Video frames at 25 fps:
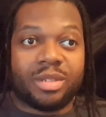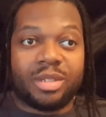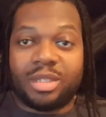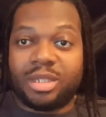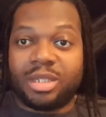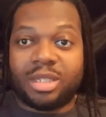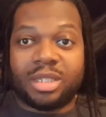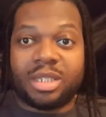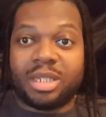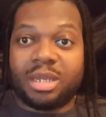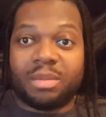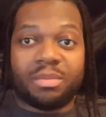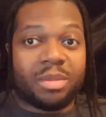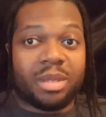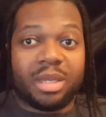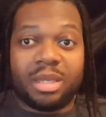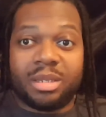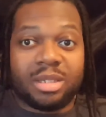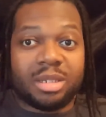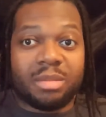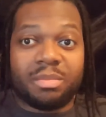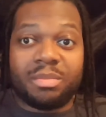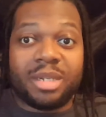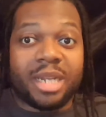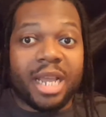something,
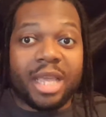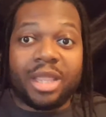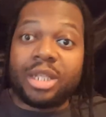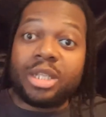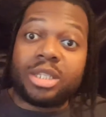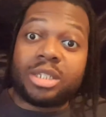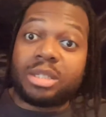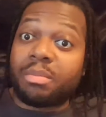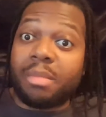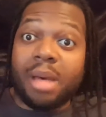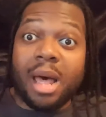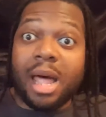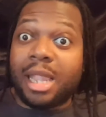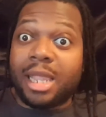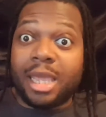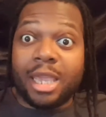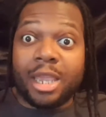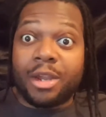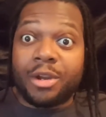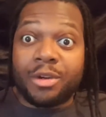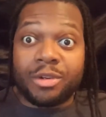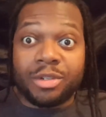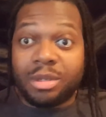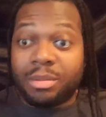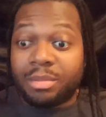some death in
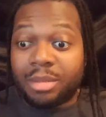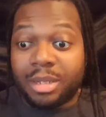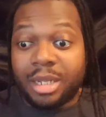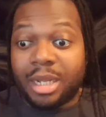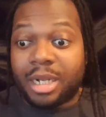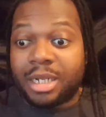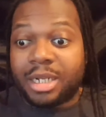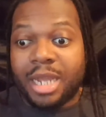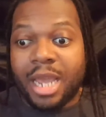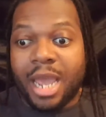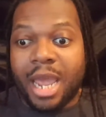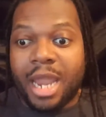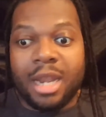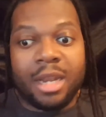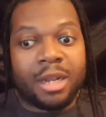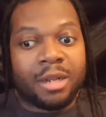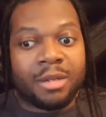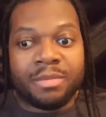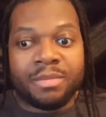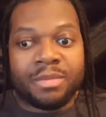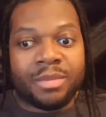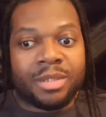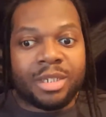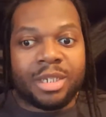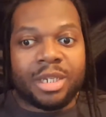Somalia or something like that.
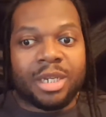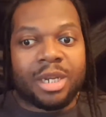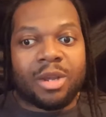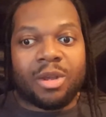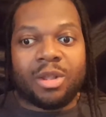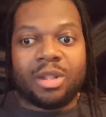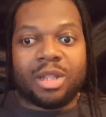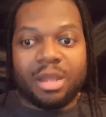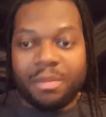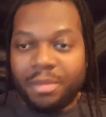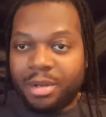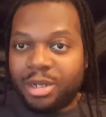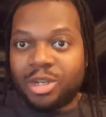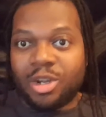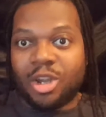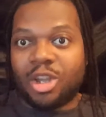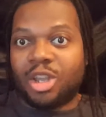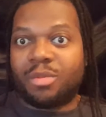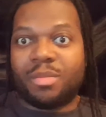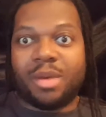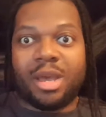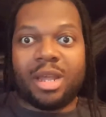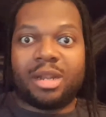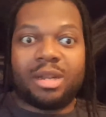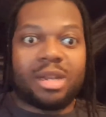You know, let me do a
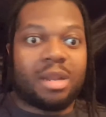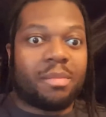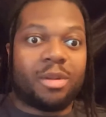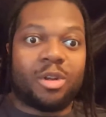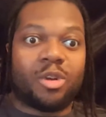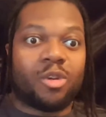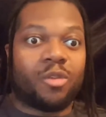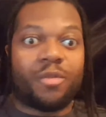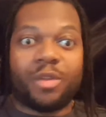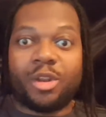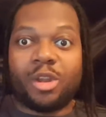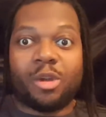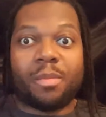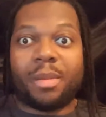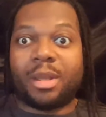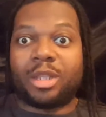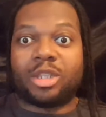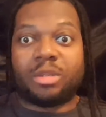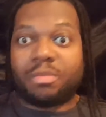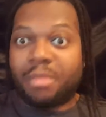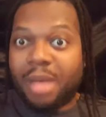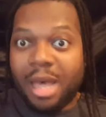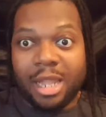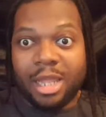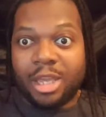video about
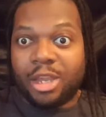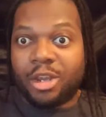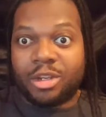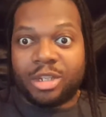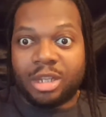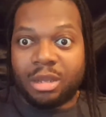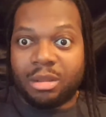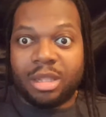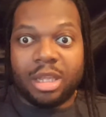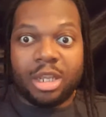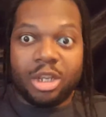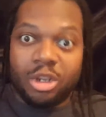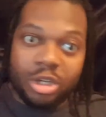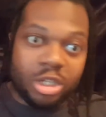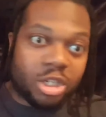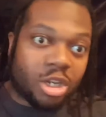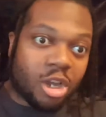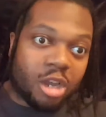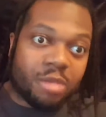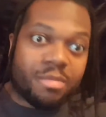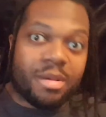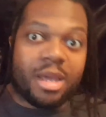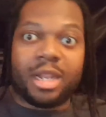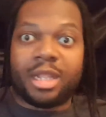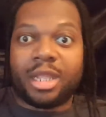Somalia or something, then you could
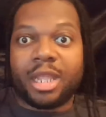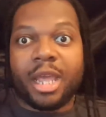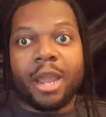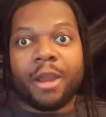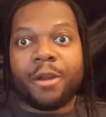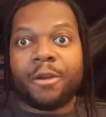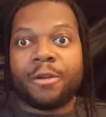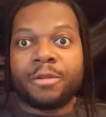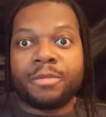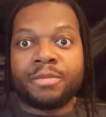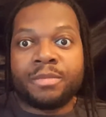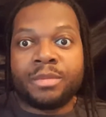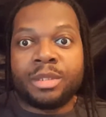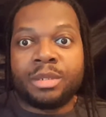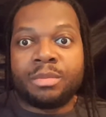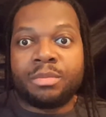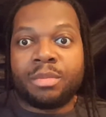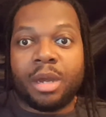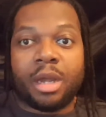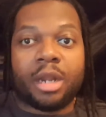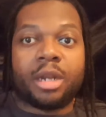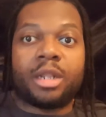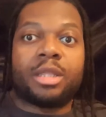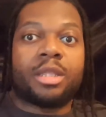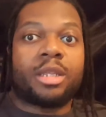talk about it there. But
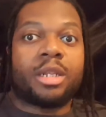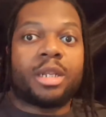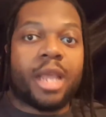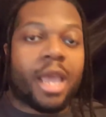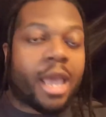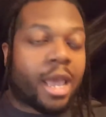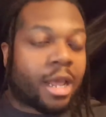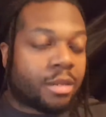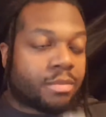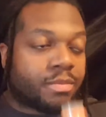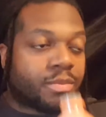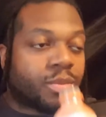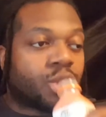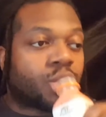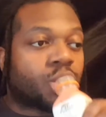other than that,